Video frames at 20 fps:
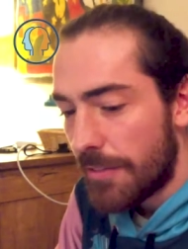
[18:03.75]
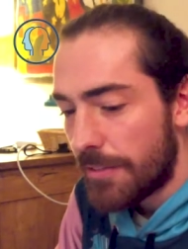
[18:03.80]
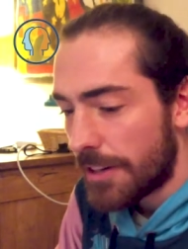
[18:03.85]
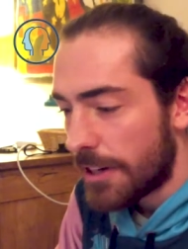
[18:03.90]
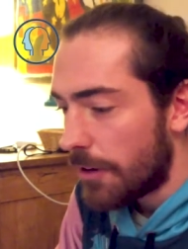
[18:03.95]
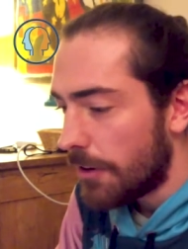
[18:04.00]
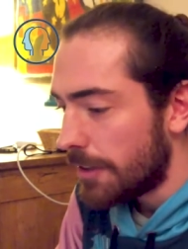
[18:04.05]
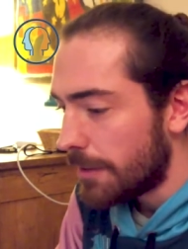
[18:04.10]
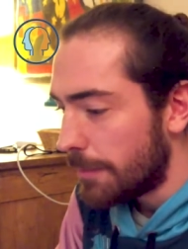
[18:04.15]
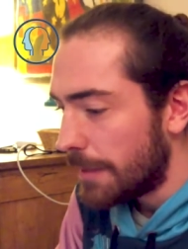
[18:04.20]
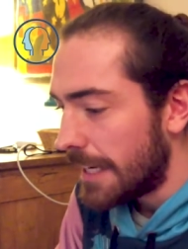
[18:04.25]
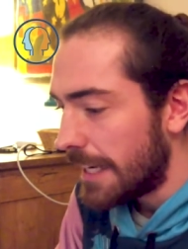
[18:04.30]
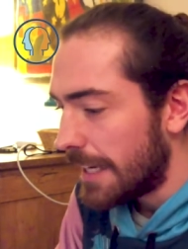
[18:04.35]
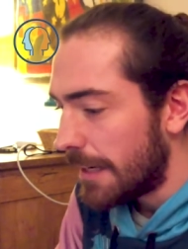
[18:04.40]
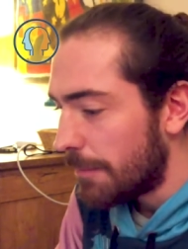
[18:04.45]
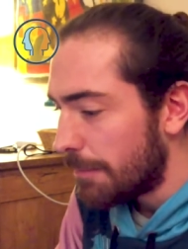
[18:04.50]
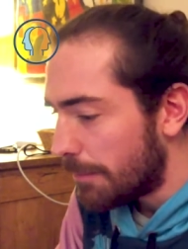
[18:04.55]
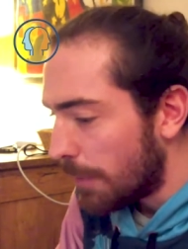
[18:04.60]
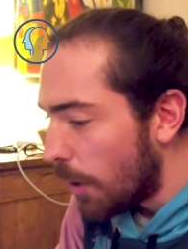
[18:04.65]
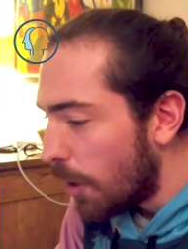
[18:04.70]
We're never going to
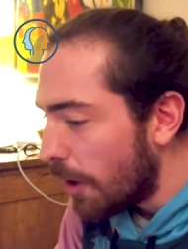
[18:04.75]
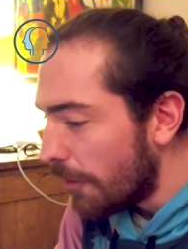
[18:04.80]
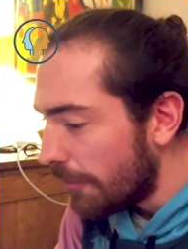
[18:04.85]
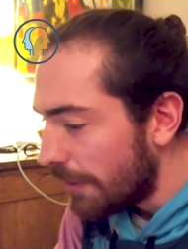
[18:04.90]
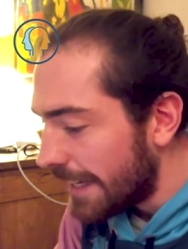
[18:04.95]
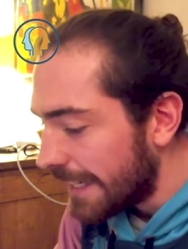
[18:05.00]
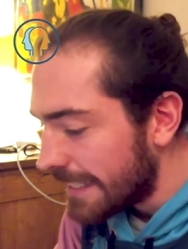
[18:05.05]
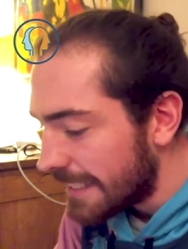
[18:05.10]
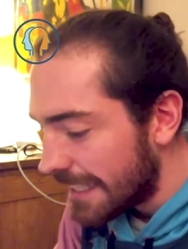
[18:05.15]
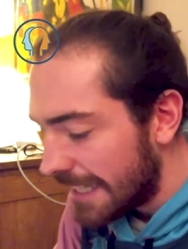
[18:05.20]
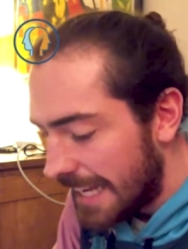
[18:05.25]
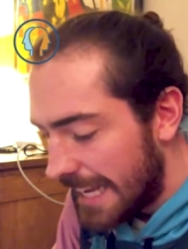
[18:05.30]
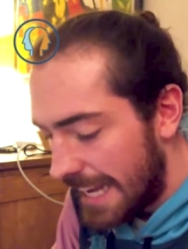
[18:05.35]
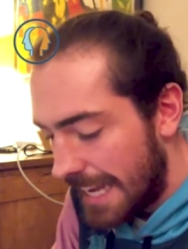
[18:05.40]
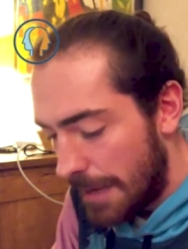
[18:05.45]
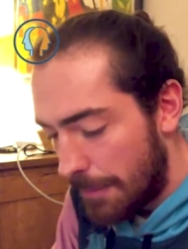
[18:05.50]
be perfect.